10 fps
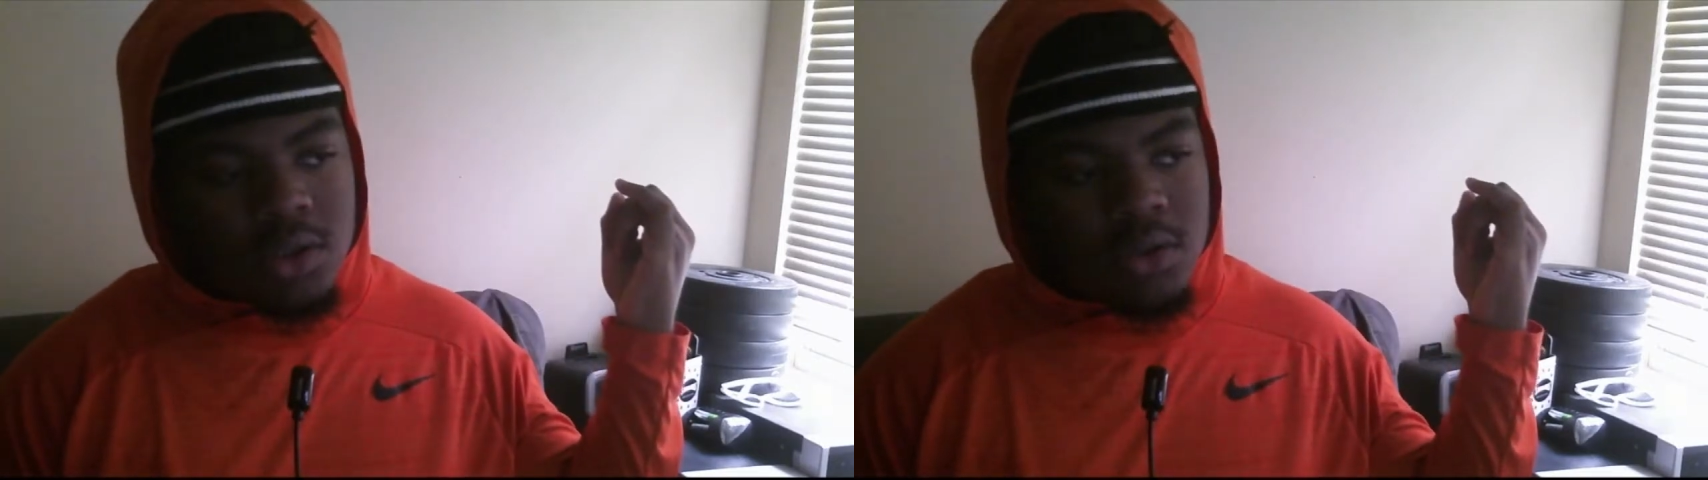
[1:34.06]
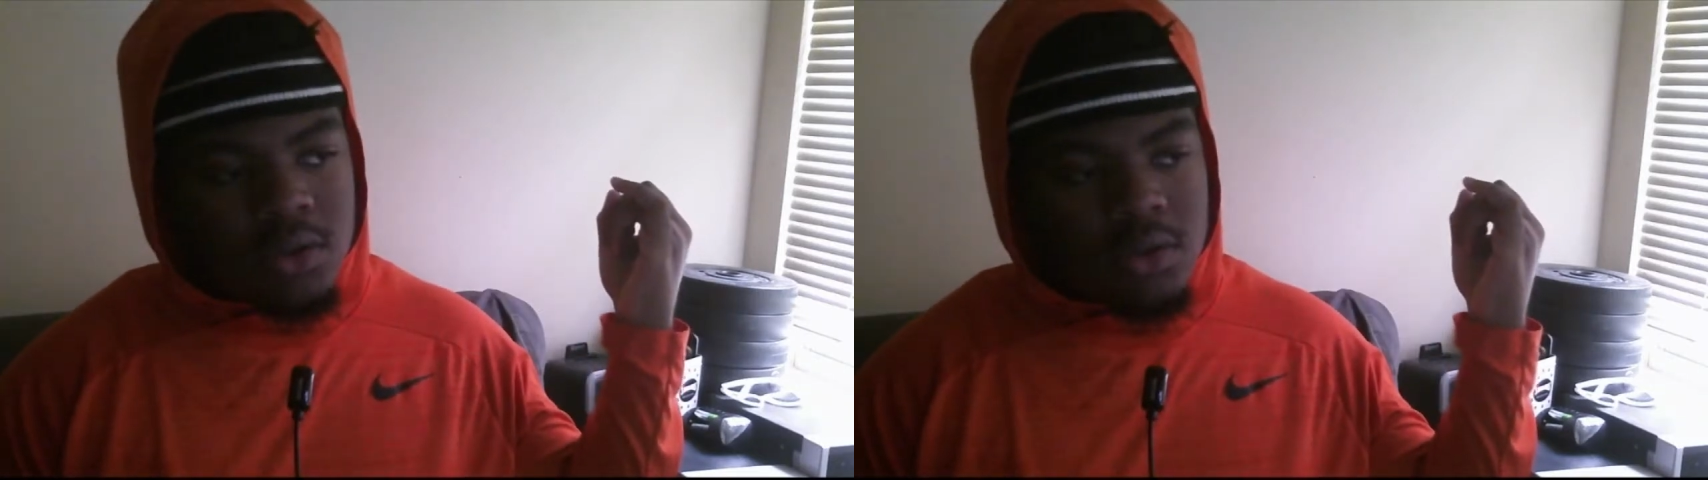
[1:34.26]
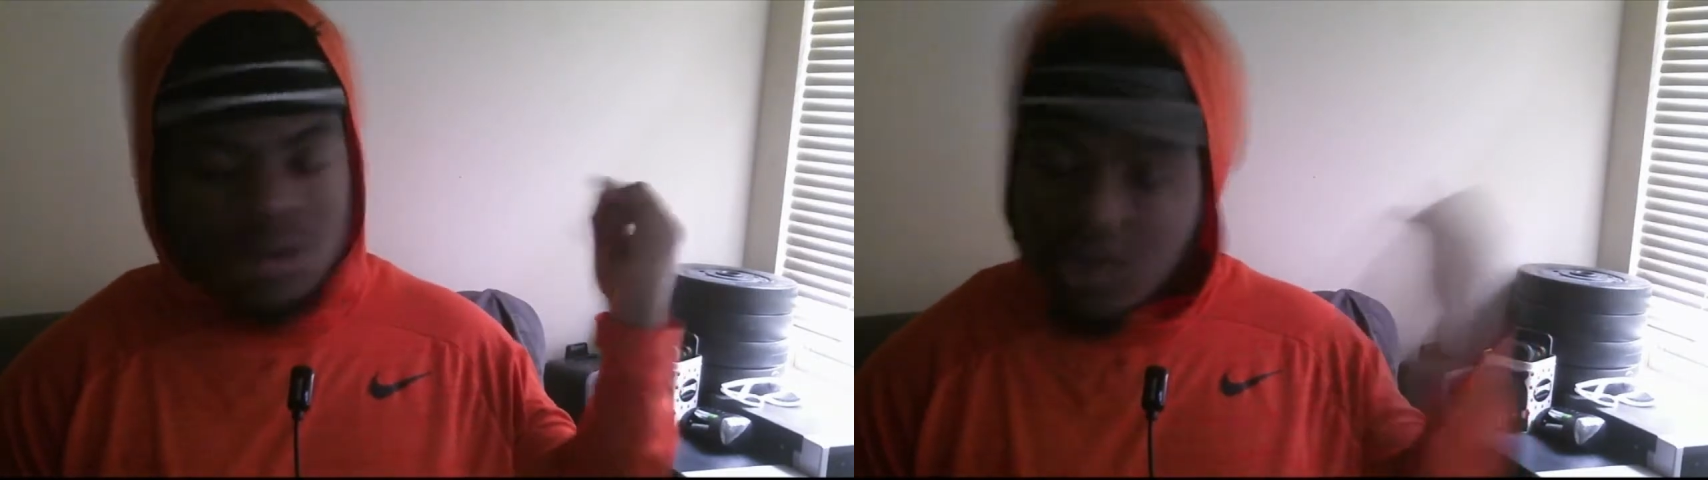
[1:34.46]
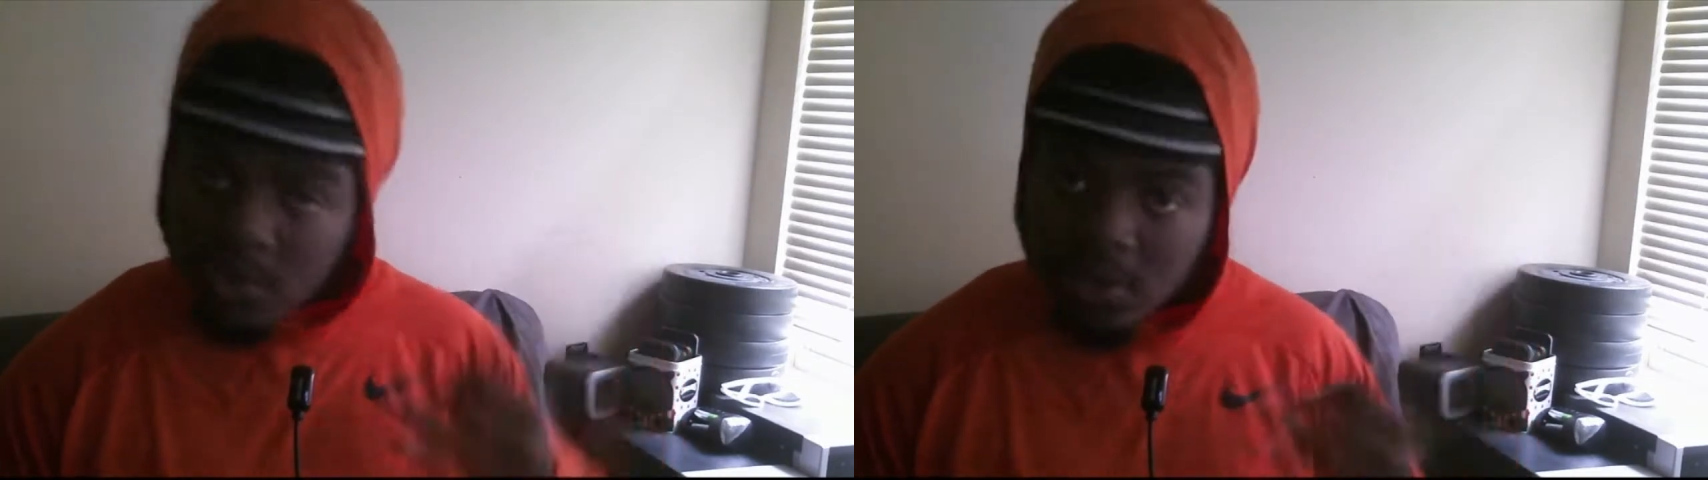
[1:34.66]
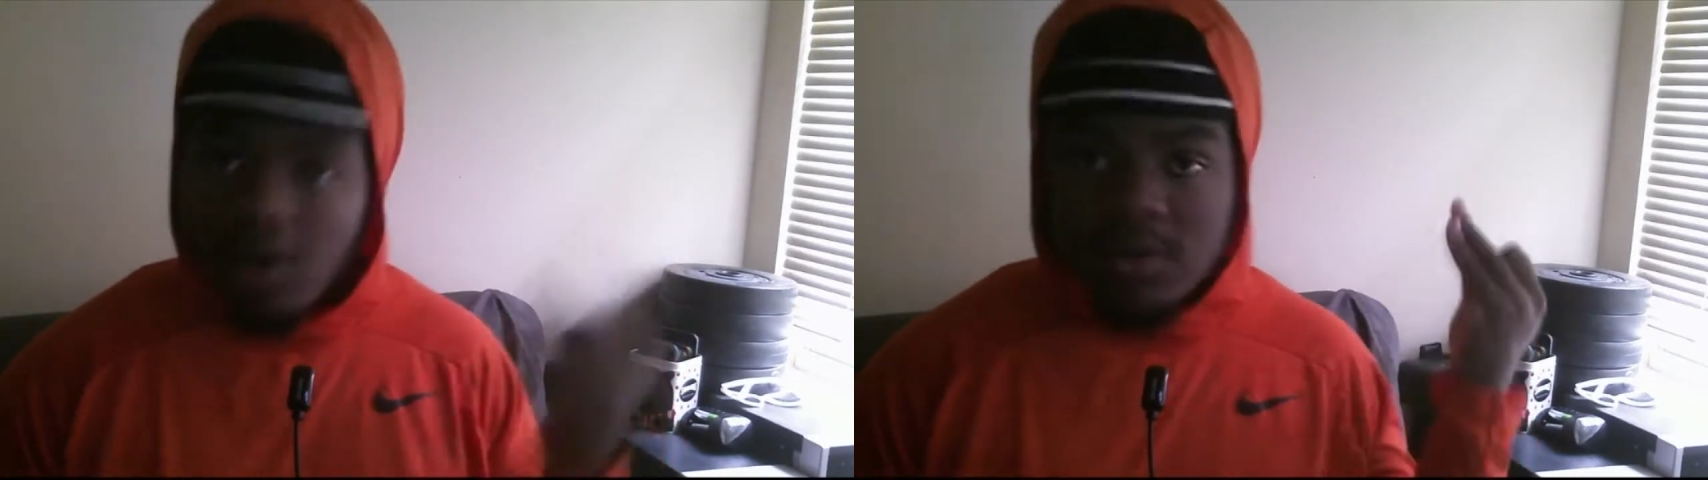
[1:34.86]
little
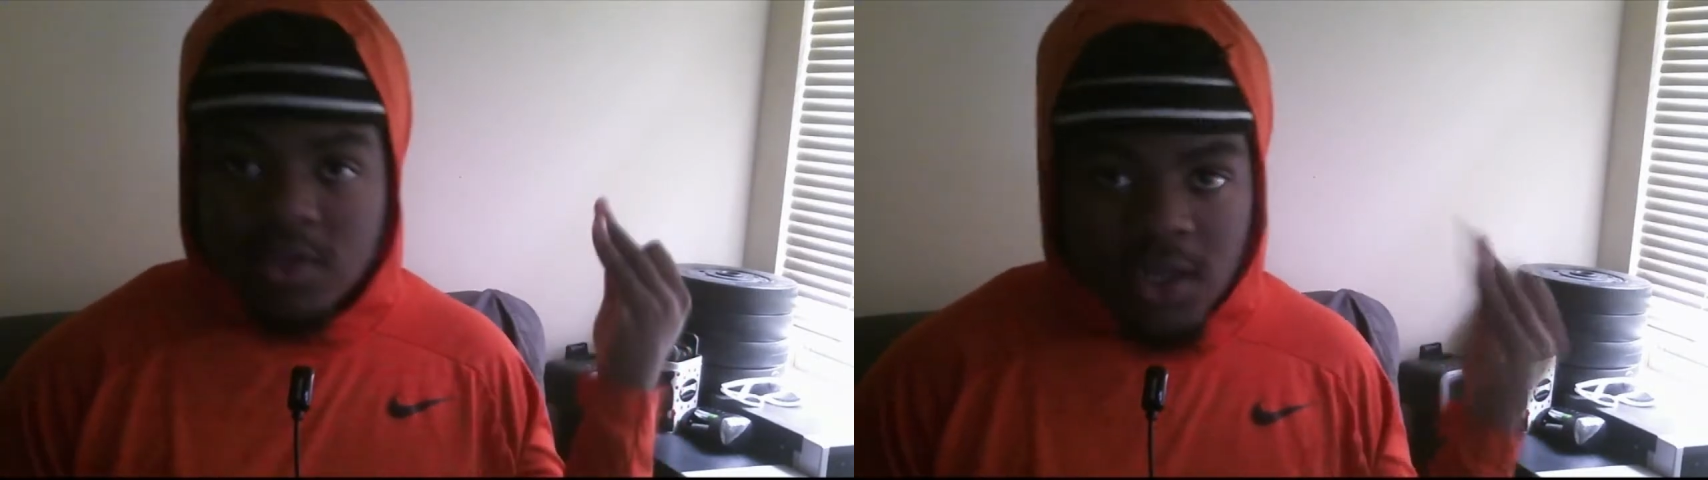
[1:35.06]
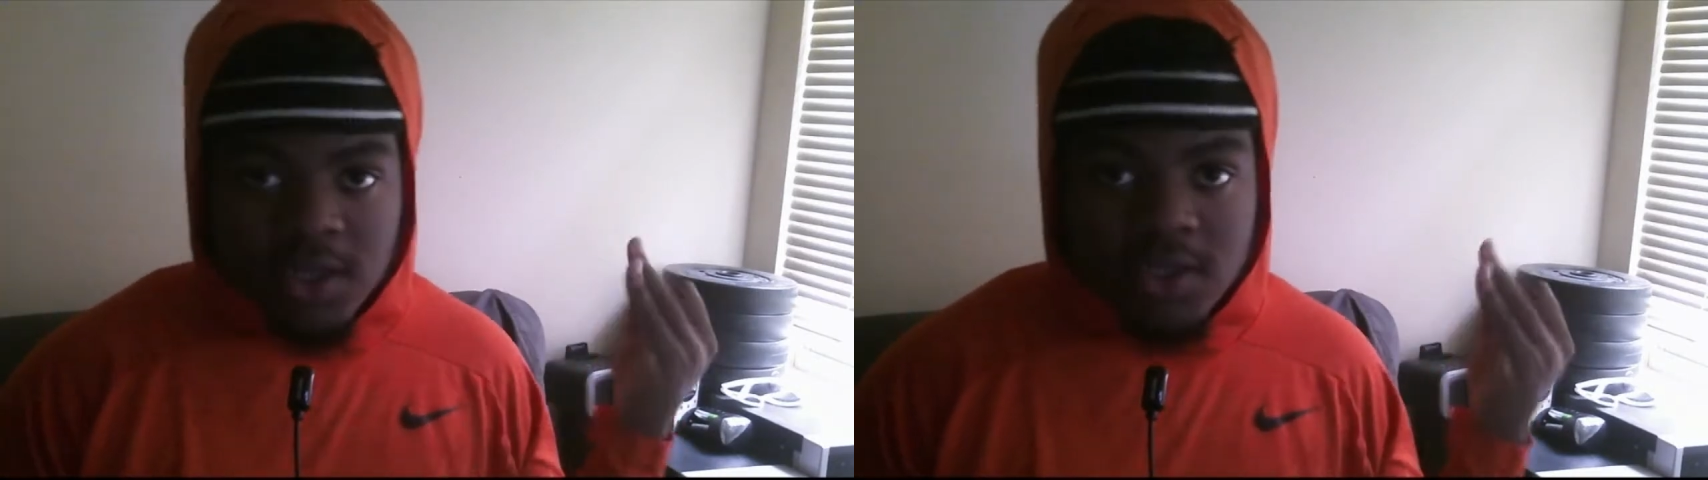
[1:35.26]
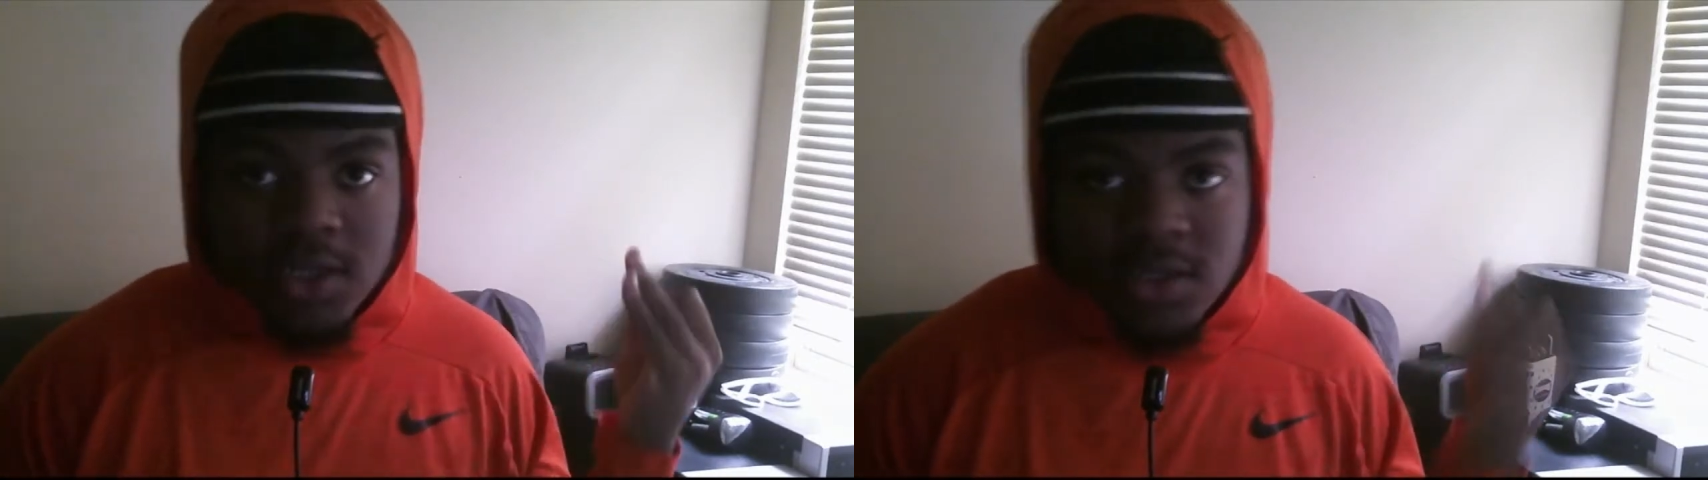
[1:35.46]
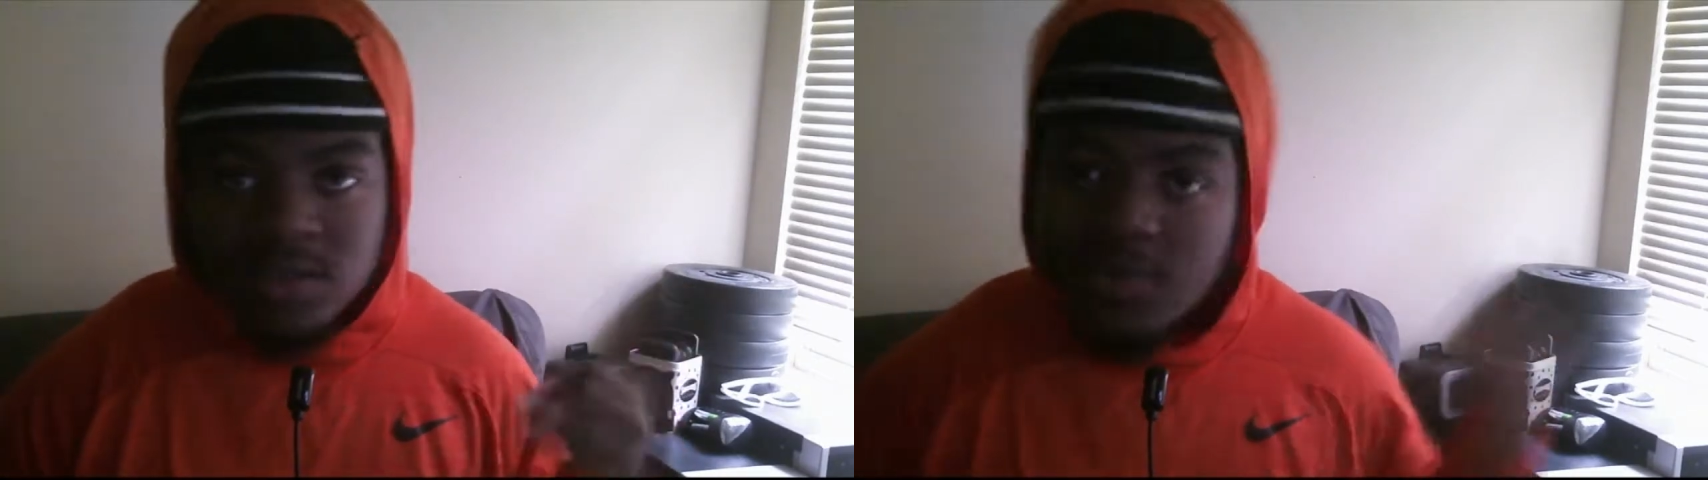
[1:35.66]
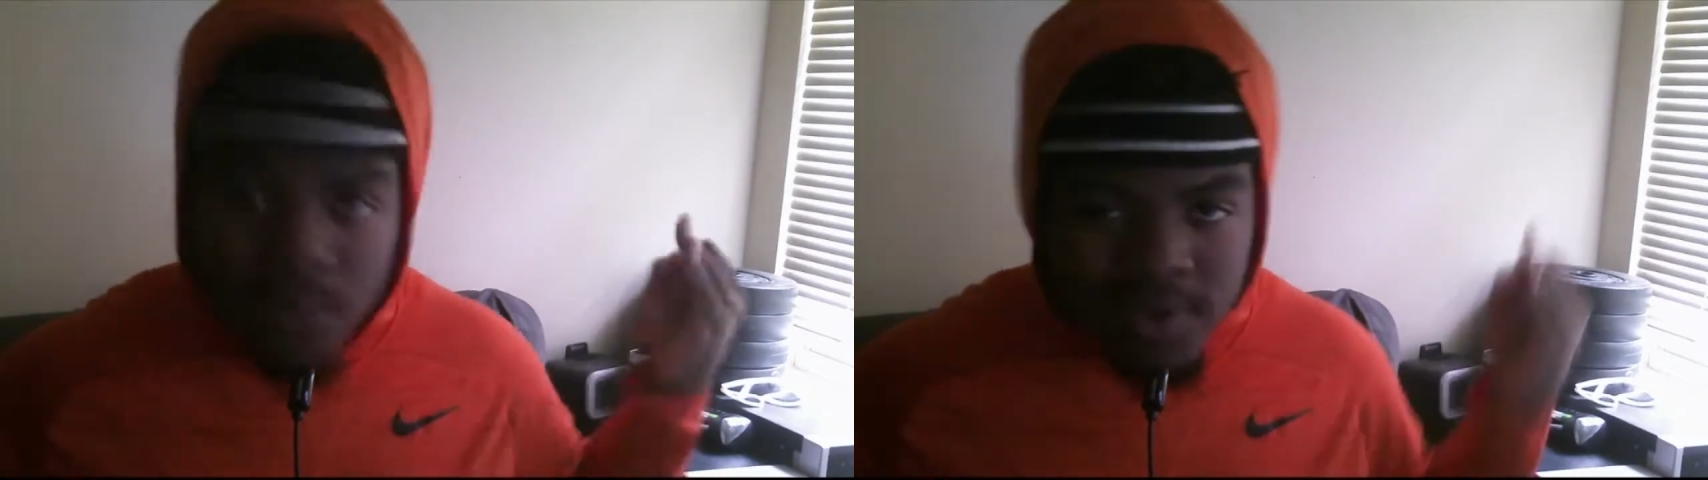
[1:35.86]
talks like this,
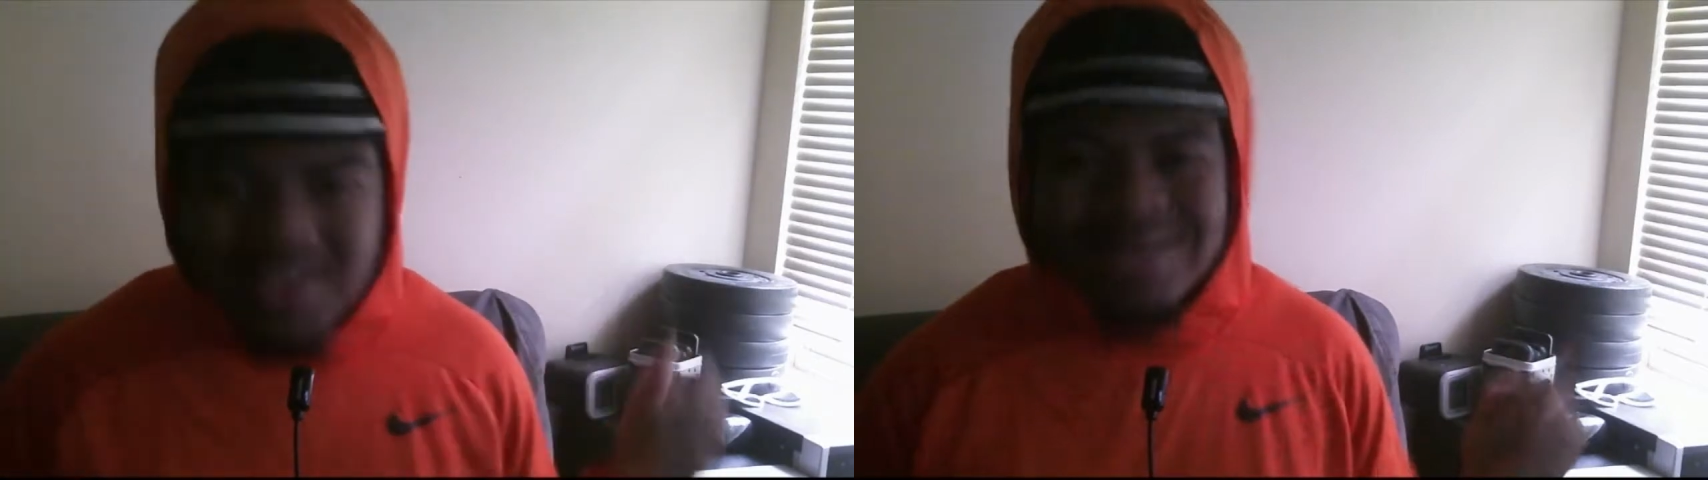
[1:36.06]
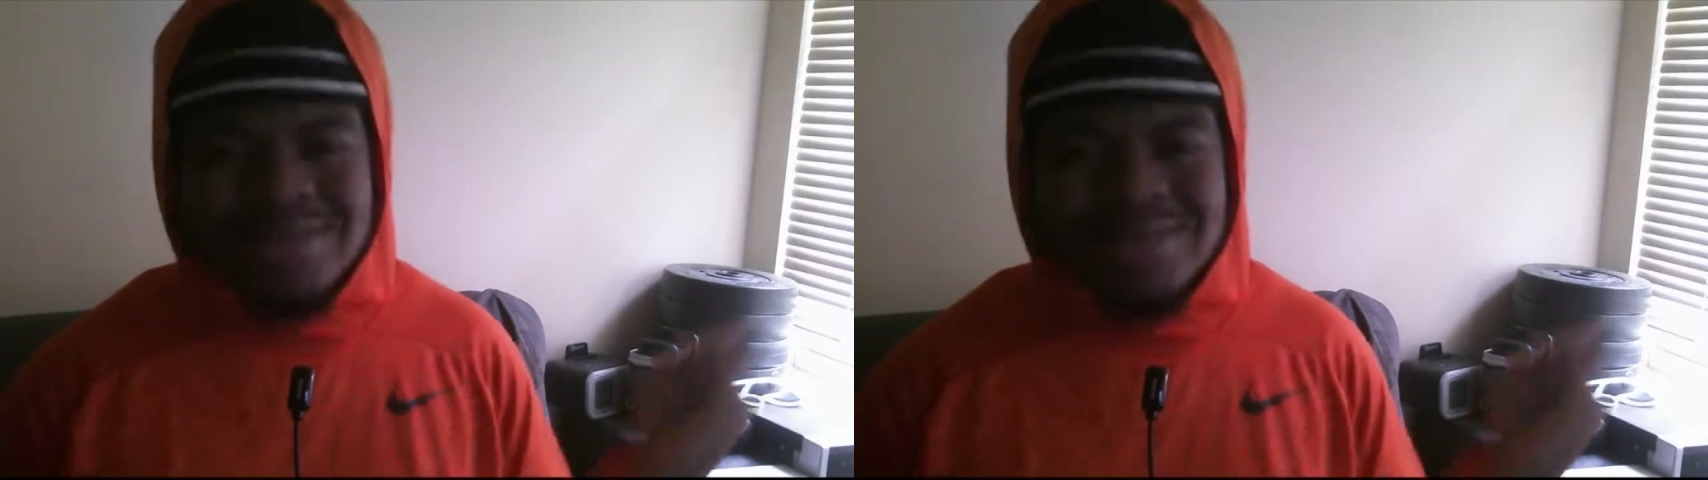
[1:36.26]
story time,